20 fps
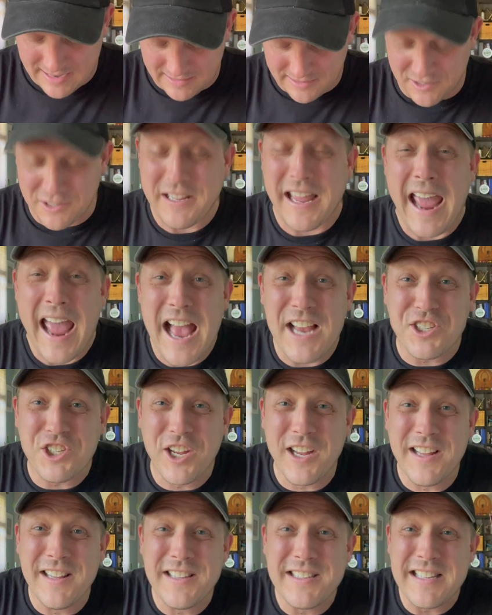a little
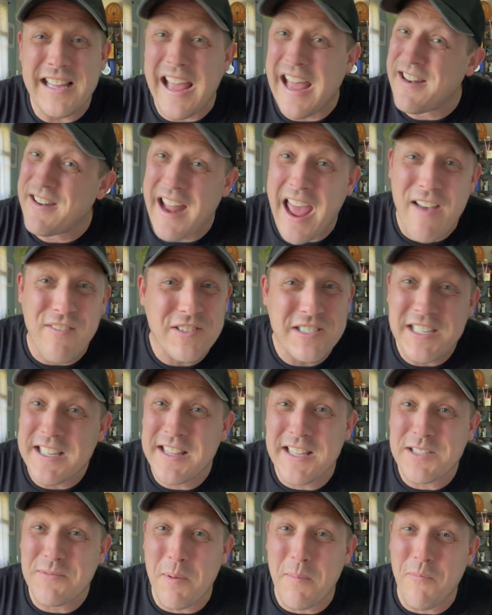Cashkins. They haven't seen
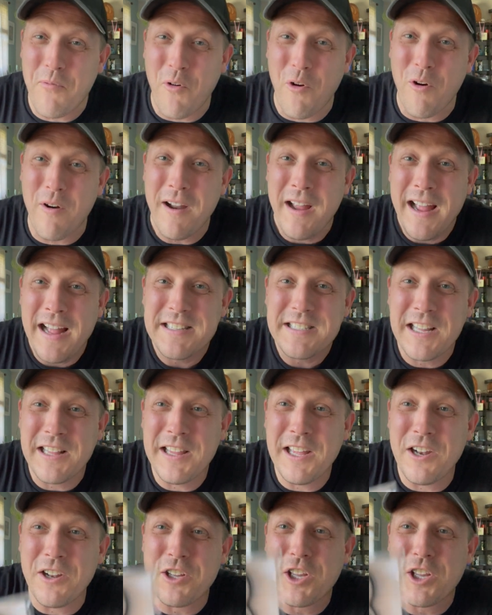this one before. It's a little